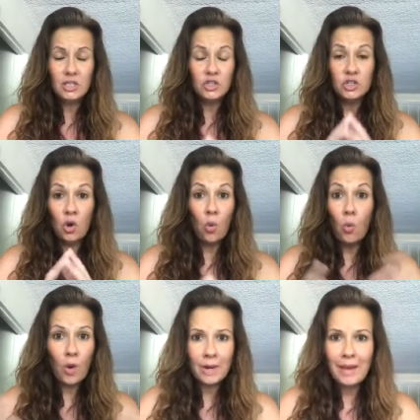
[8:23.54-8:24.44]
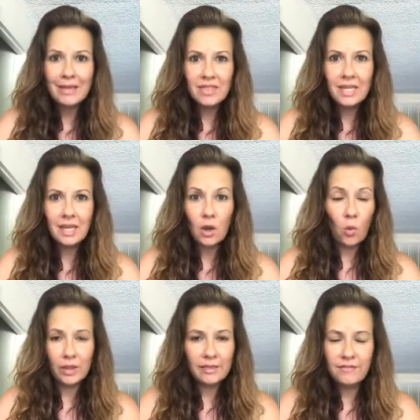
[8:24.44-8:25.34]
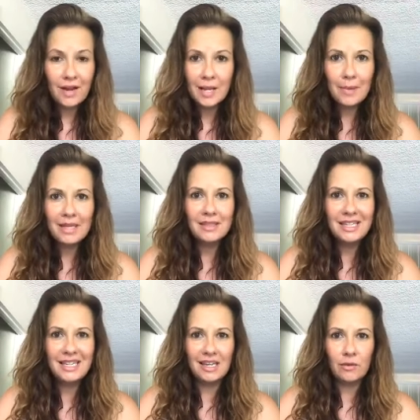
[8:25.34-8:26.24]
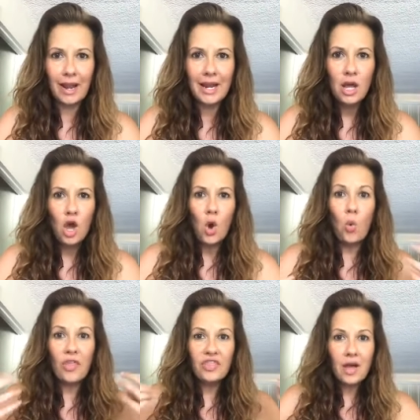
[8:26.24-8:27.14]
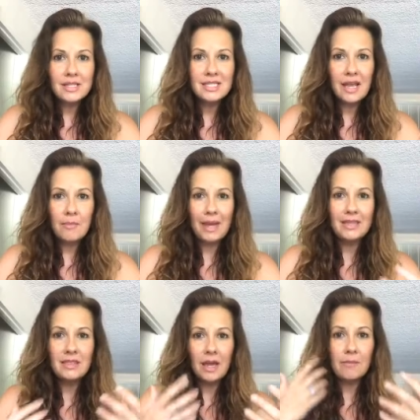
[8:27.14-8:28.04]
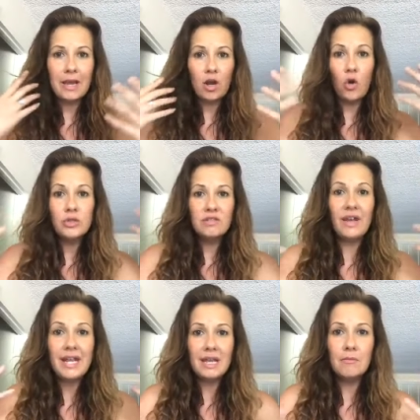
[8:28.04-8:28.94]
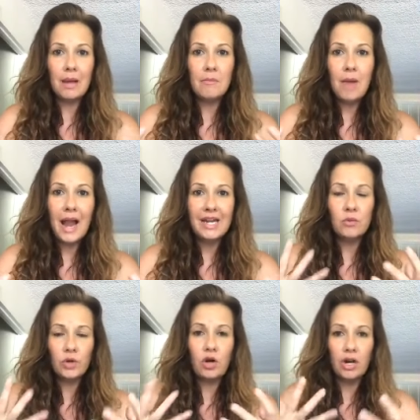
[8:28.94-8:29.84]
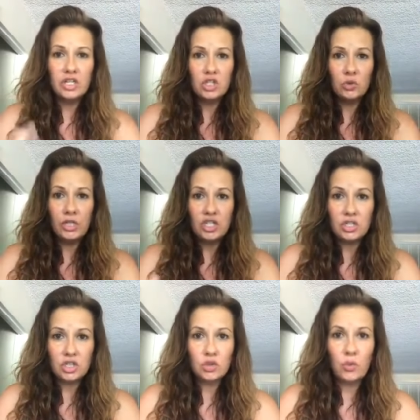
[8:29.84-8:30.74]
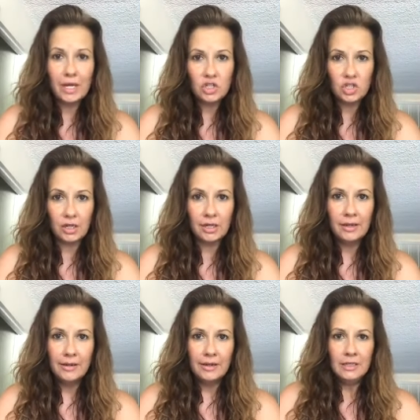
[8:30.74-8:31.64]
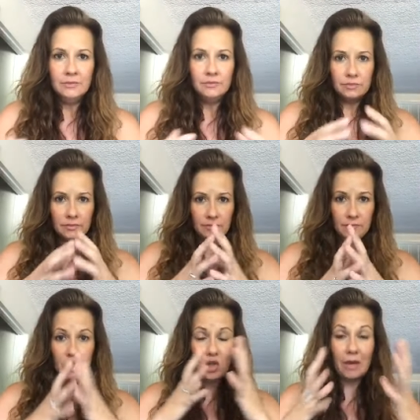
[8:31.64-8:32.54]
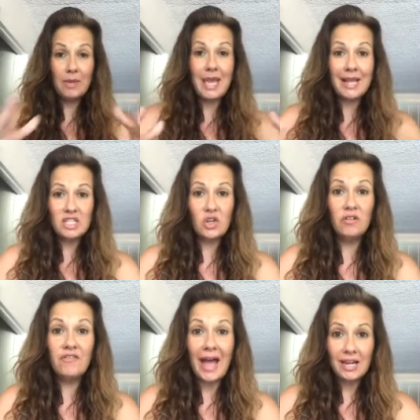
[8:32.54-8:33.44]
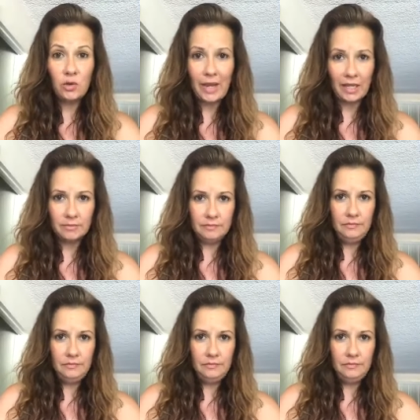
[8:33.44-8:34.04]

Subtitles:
So what am I thinking? What the fuck am I thinking, right? What thoughts am I cultivating in my mind in regards to each situation? So I began to evaluate